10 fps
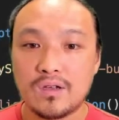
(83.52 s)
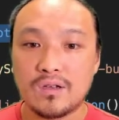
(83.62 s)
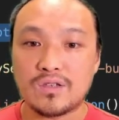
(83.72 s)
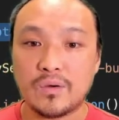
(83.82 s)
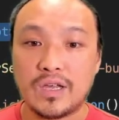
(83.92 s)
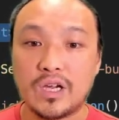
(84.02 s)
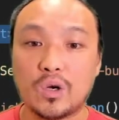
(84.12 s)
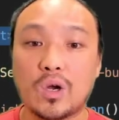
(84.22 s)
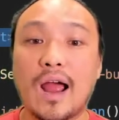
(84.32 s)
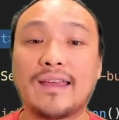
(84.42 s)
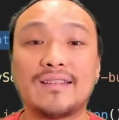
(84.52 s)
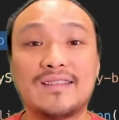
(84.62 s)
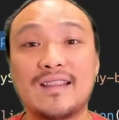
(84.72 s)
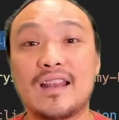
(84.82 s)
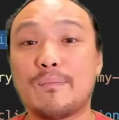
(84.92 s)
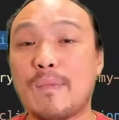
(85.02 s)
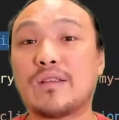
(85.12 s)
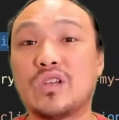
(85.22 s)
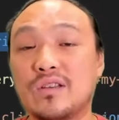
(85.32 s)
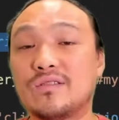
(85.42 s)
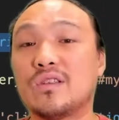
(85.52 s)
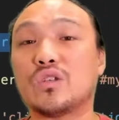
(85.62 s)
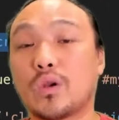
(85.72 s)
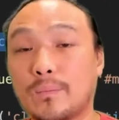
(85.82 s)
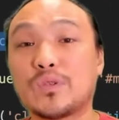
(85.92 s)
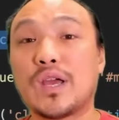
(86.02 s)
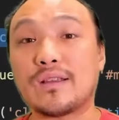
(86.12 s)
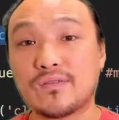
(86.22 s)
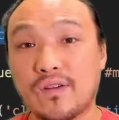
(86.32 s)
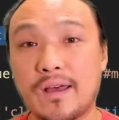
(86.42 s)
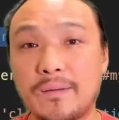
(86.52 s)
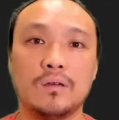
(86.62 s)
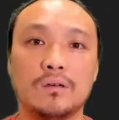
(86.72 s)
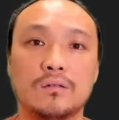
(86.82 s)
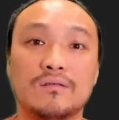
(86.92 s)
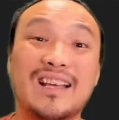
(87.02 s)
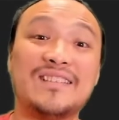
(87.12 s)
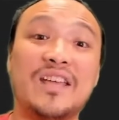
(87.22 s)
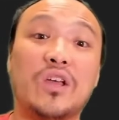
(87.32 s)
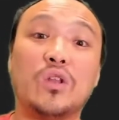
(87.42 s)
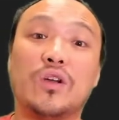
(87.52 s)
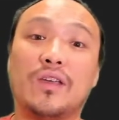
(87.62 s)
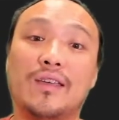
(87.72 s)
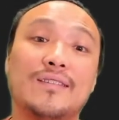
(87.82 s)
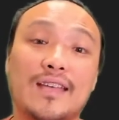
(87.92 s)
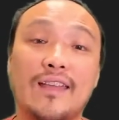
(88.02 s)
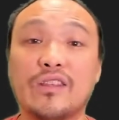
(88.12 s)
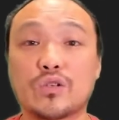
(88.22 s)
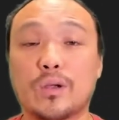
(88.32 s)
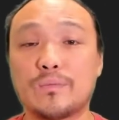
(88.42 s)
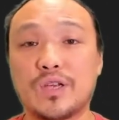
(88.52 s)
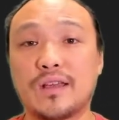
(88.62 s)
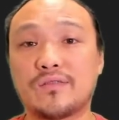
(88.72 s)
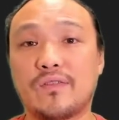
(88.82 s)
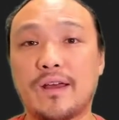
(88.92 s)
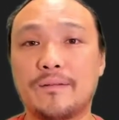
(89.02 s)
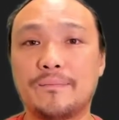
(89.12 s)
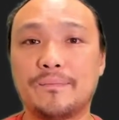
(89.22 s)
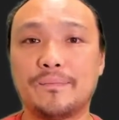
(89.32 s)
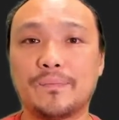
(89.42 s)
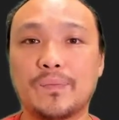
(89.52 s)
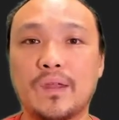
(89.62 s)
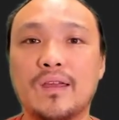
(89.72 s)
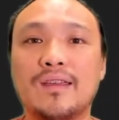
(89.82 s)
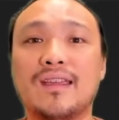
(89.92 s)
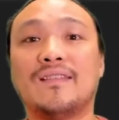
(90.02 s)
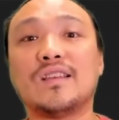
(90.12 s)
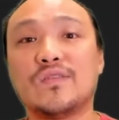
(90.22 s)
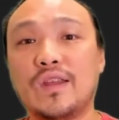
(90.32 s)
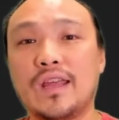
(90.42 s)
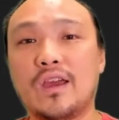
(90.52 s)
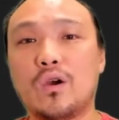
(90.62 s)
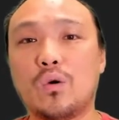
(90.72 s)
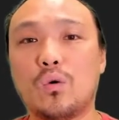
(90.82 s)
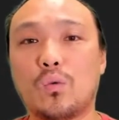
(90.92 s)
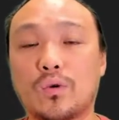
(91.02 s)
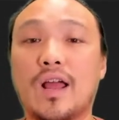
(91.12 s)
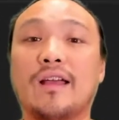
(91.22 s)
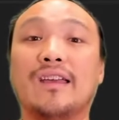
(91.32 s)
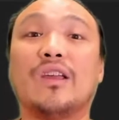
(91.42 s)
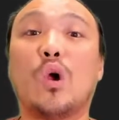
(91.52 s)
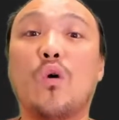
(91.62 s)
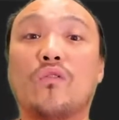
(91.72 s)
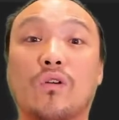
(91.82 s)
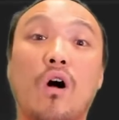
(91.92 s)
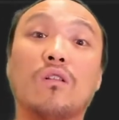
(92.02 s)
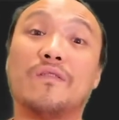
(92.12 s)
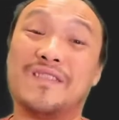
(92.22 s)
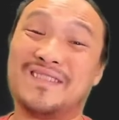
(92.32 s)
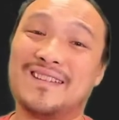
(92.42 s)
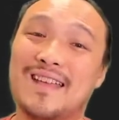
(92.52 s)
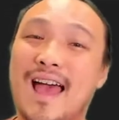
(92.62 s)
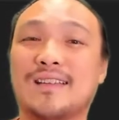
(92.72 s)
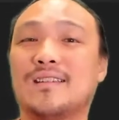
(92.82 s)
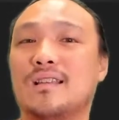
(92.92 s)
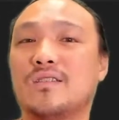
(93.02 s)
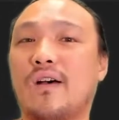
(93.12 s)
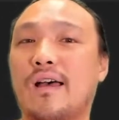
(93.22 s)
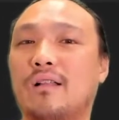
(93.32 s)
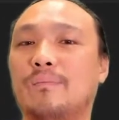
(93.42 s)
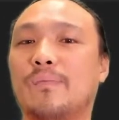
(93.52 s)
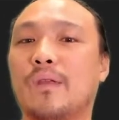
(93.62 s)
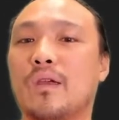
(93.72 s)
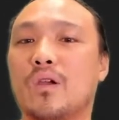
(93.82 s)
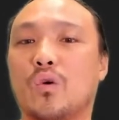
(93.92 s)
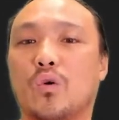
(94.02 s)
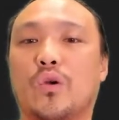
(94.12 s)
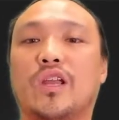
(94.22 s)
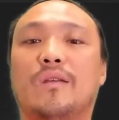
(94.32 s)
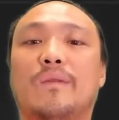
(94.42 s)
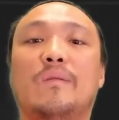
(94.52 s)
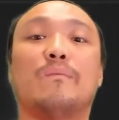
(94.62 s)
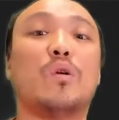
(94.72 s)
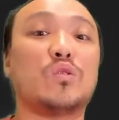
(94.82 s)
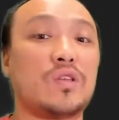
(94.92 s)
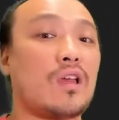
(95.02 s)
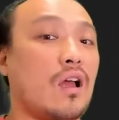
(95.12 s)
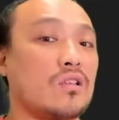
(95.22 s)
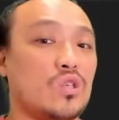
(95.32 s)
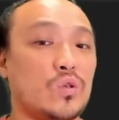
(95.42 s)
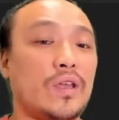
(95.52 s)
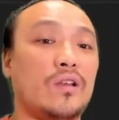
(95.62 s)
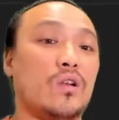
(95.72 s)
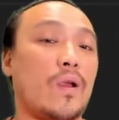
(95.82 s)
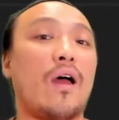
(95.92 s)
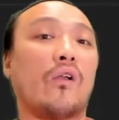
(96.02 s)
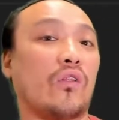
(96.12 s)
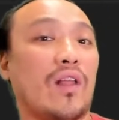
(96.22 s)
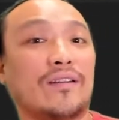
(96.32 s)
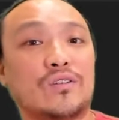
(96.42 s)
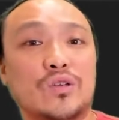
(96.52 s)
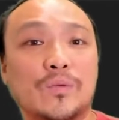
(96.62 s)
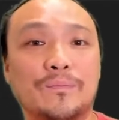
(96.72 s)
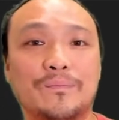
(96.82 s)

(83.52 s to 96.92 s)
So here I can see that it mentions the script.js file. Let's take a look inside the script.js file. In this video, we're not going to go over all of the syntax in this file. We're going to be mostly concentrated around line 2.